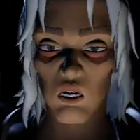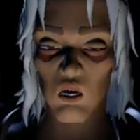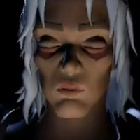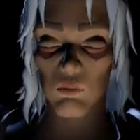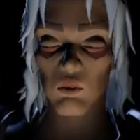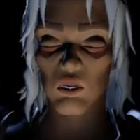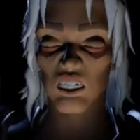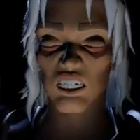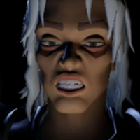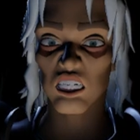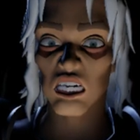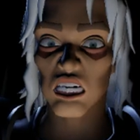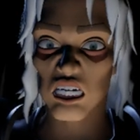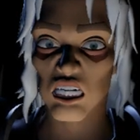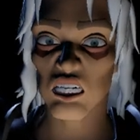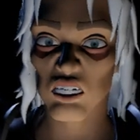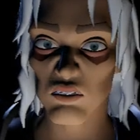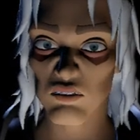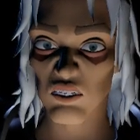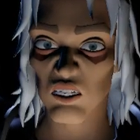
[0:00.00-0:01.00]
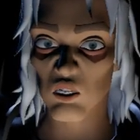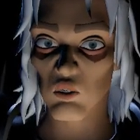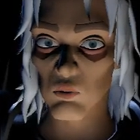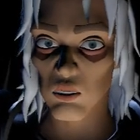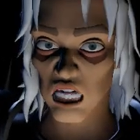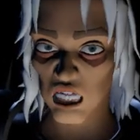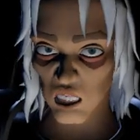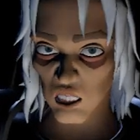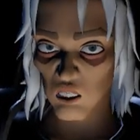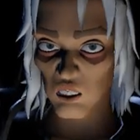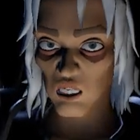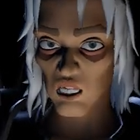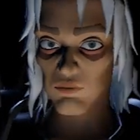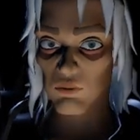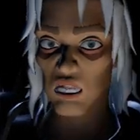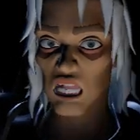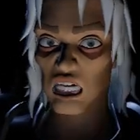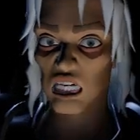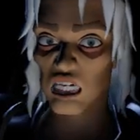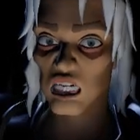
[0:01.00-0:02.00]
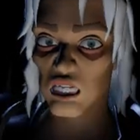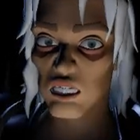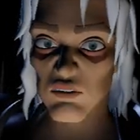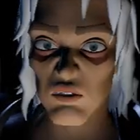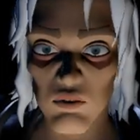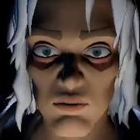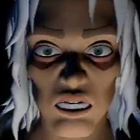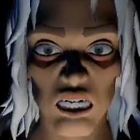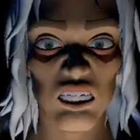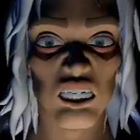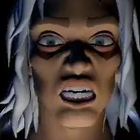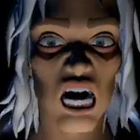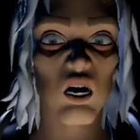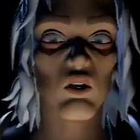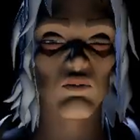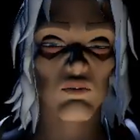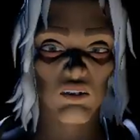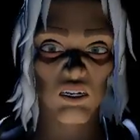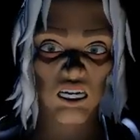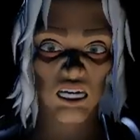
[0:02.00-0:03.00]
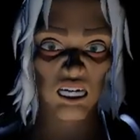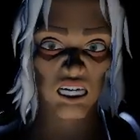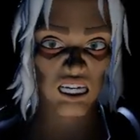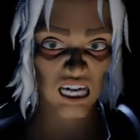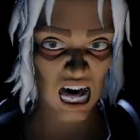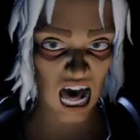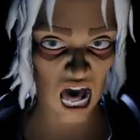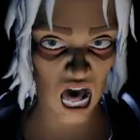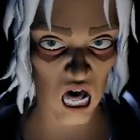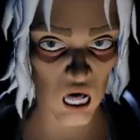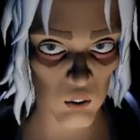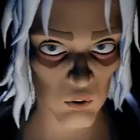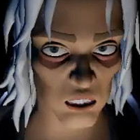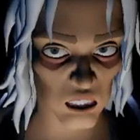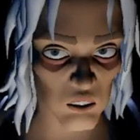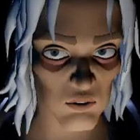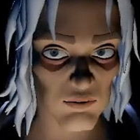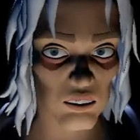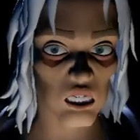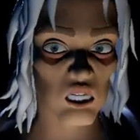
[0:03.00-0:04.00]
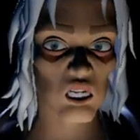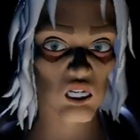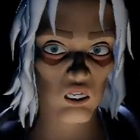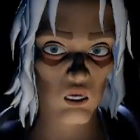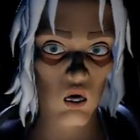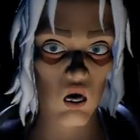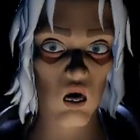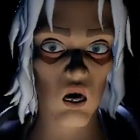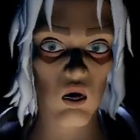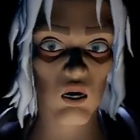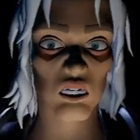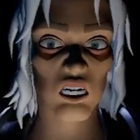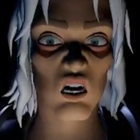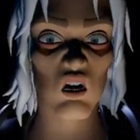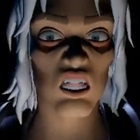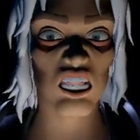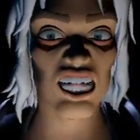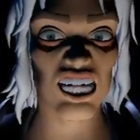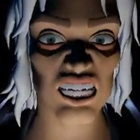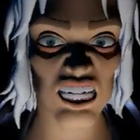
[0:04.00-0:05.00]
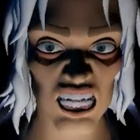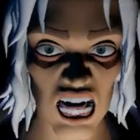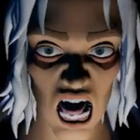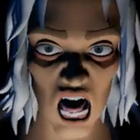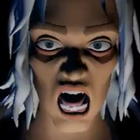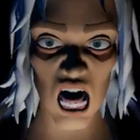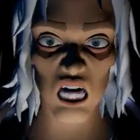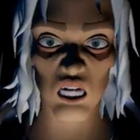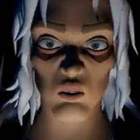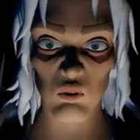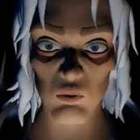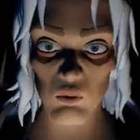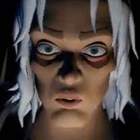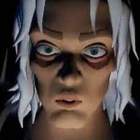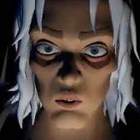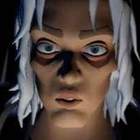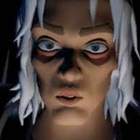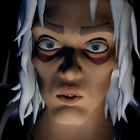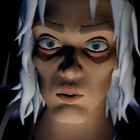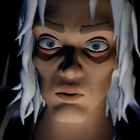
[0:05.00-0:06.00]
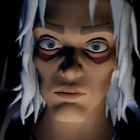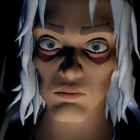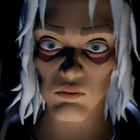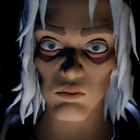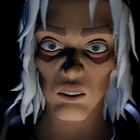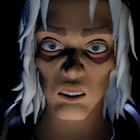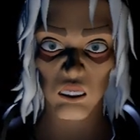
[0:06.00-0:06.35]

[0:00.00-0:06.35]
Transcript: You proceed in the direction you believe to be south. How can you be sure you're in a dark room?